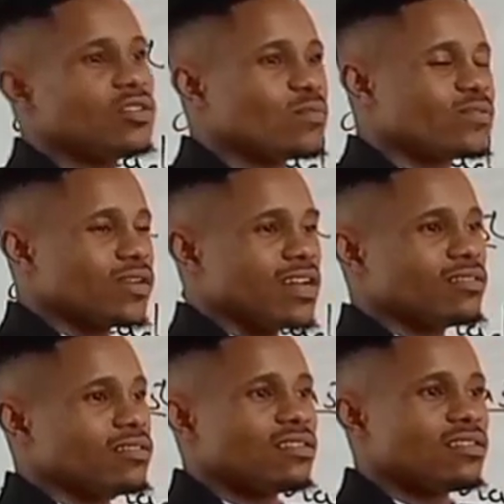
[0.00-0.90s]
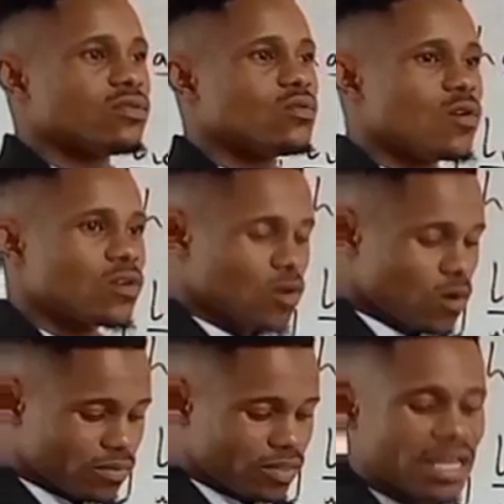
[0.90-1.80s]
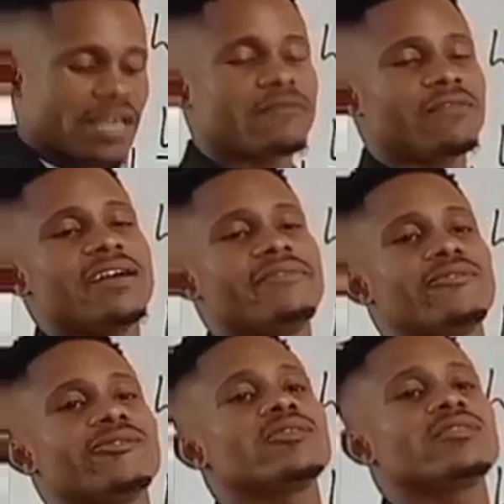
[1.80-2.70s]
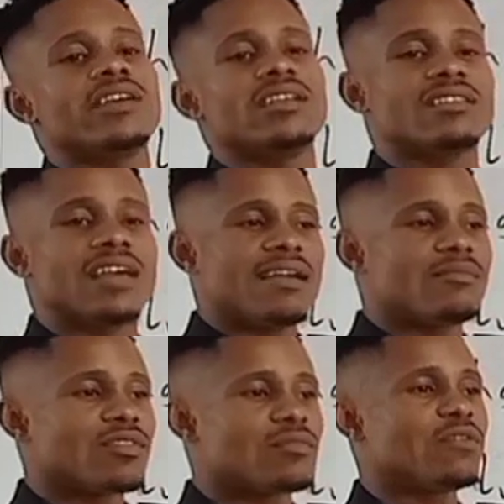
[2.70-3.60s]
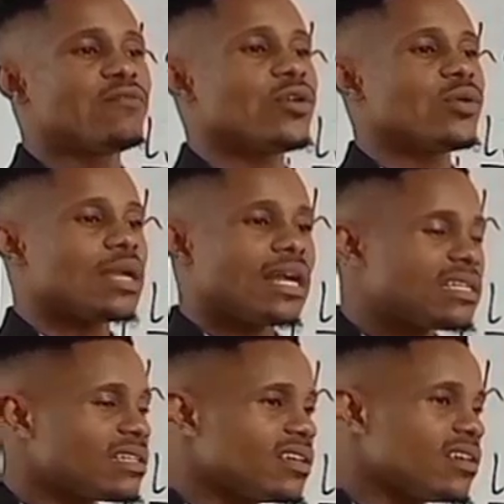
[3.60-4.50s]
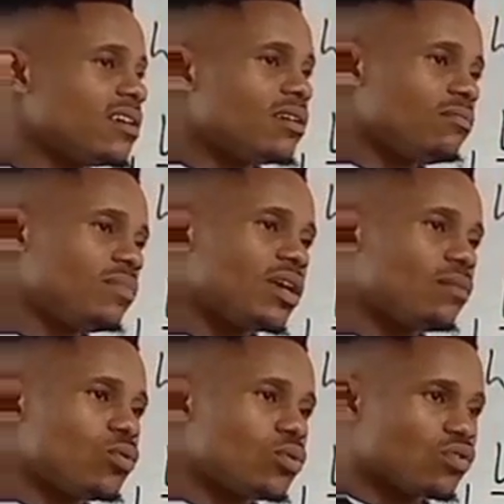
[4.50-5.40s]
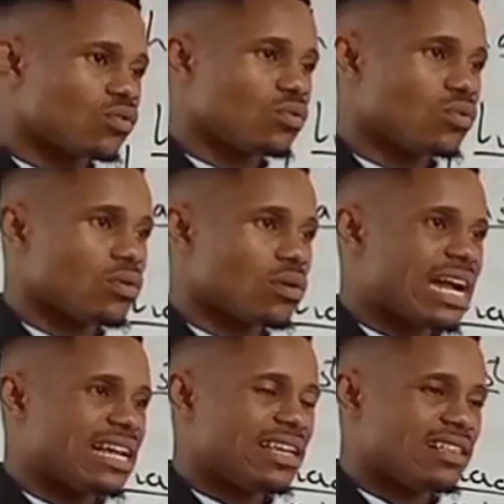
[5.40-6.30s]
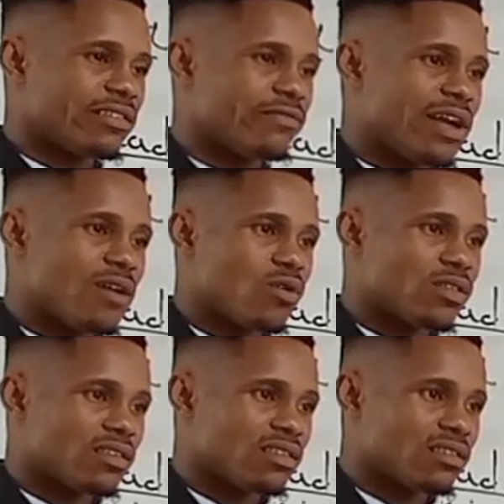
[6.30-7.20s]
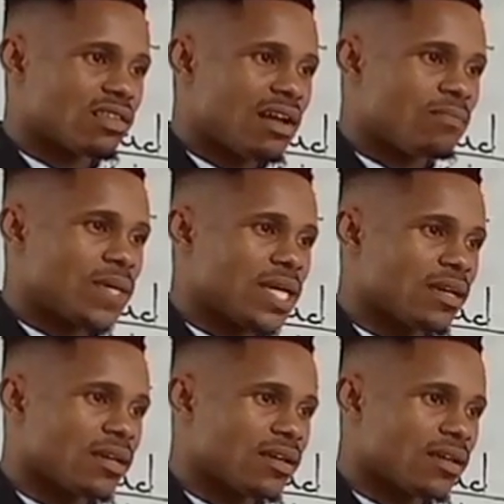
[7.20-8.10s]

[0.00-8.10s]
you need to pronounce this word up to like 5 to 10 times before you can be able to identify what is happening.